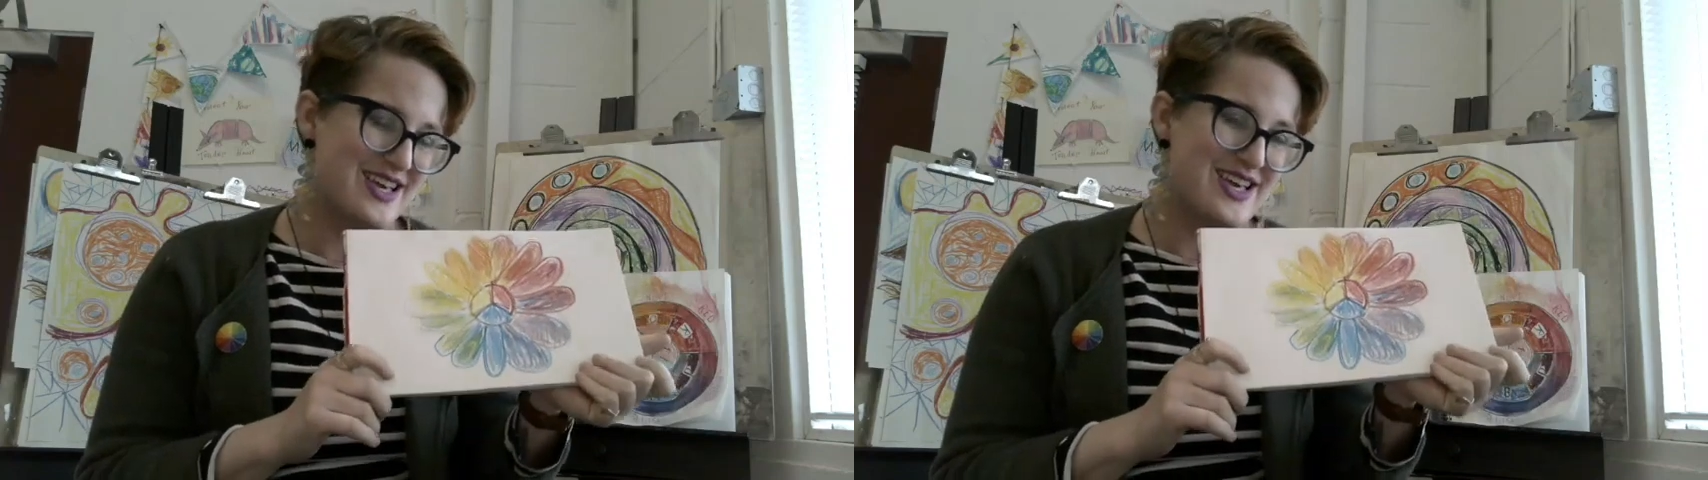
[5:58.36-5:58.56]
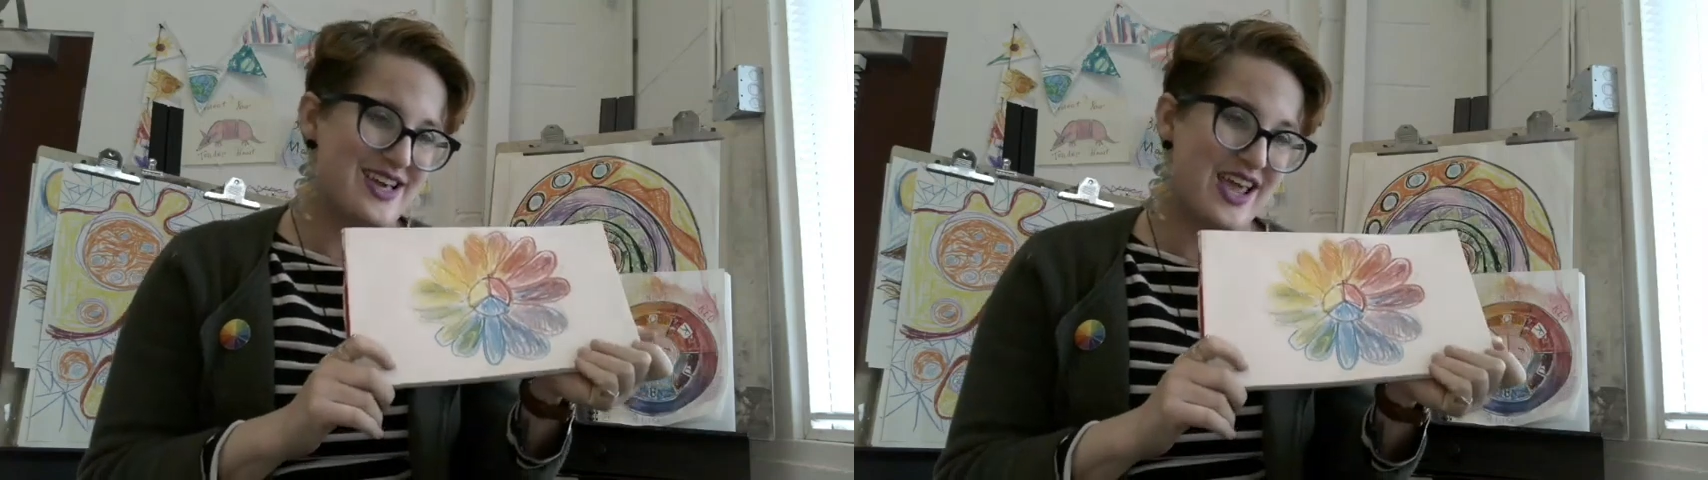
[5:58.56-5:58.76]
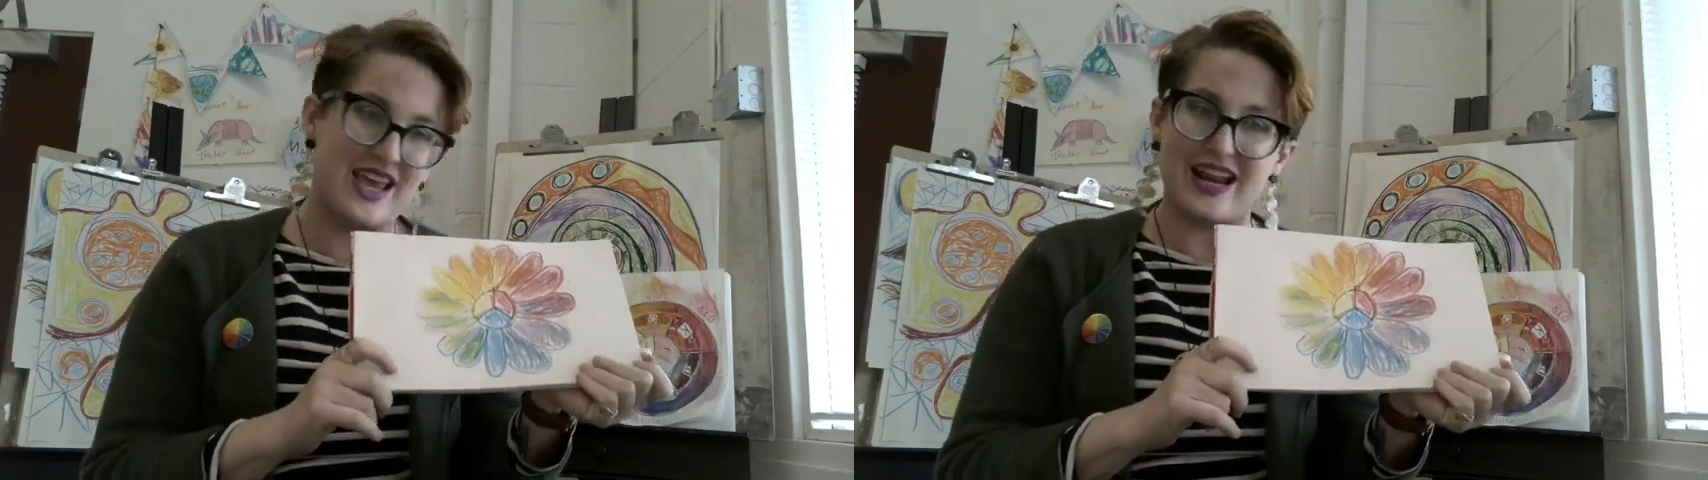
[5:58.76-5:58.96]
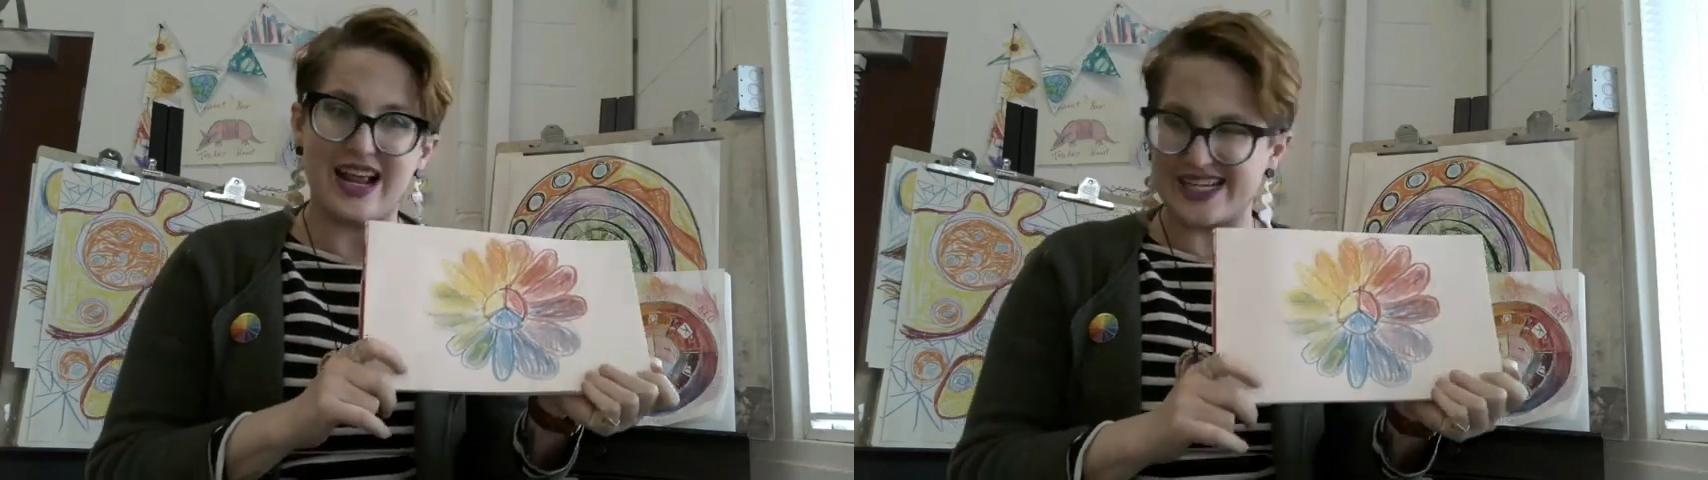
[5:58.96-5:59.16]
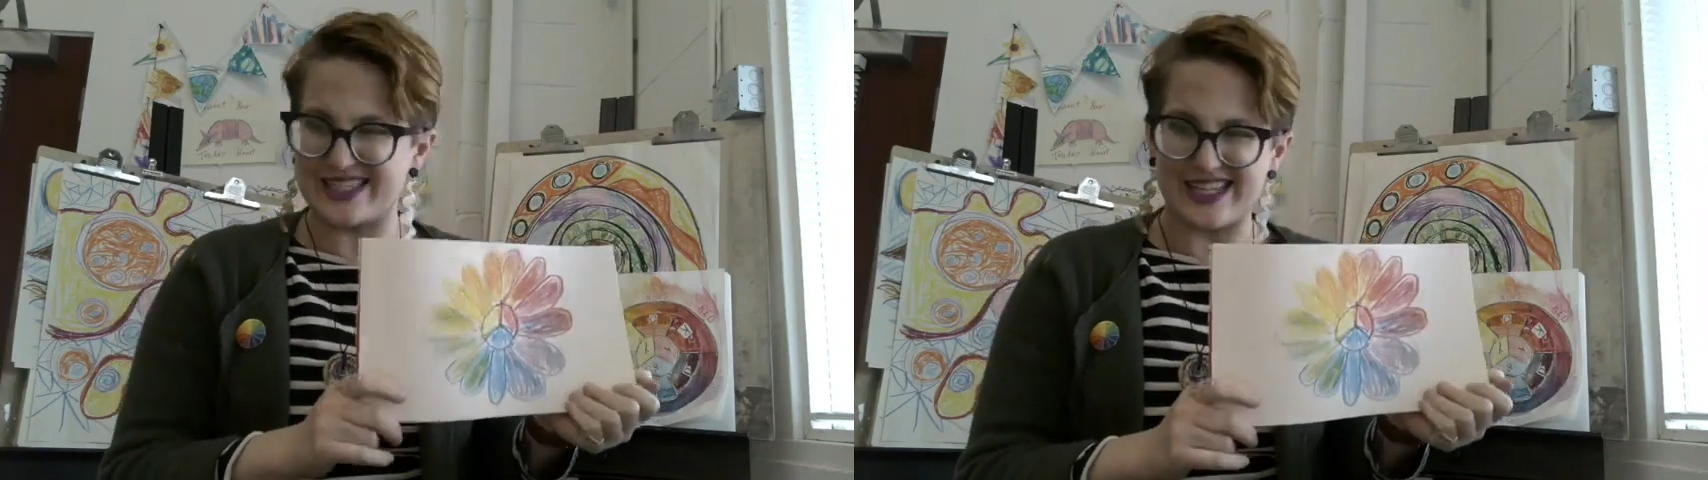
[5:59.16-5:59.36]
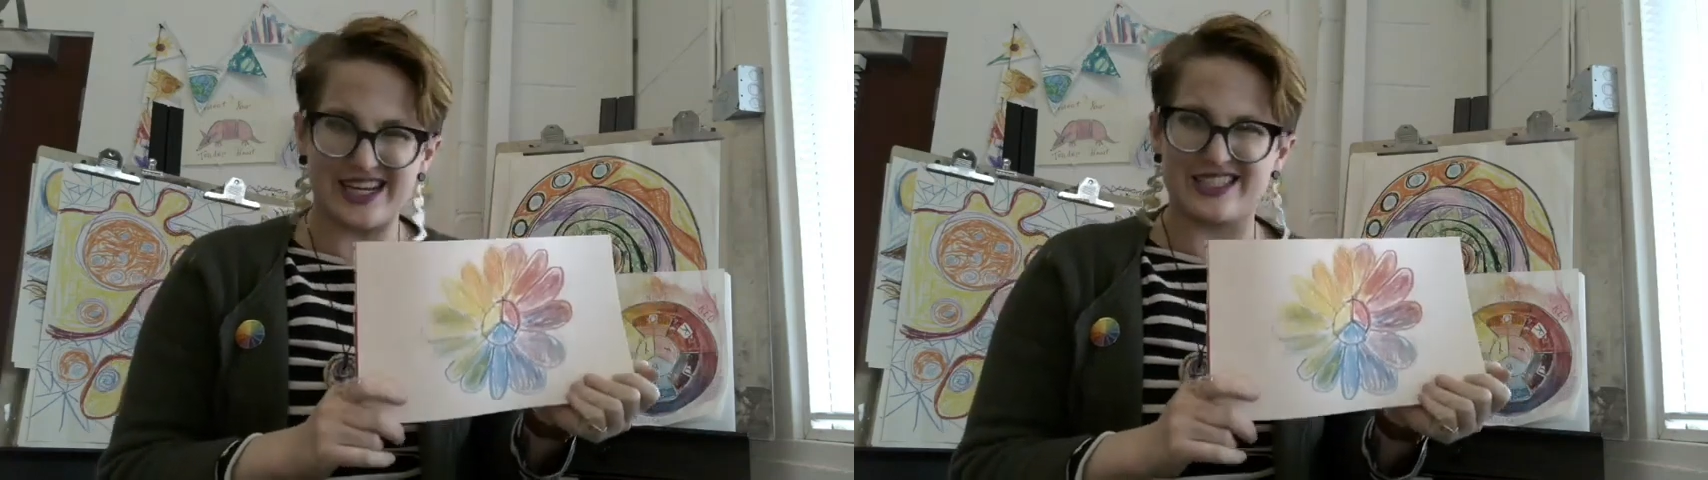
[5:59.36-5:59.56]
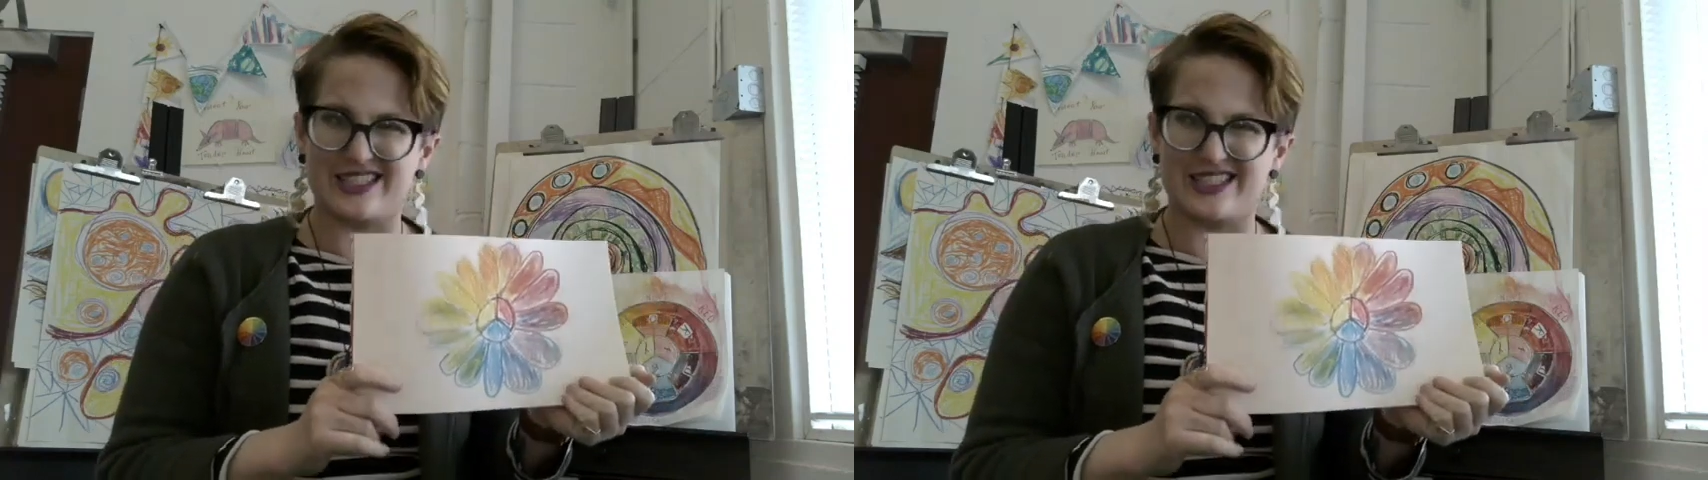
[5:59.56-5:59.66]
and I decided to use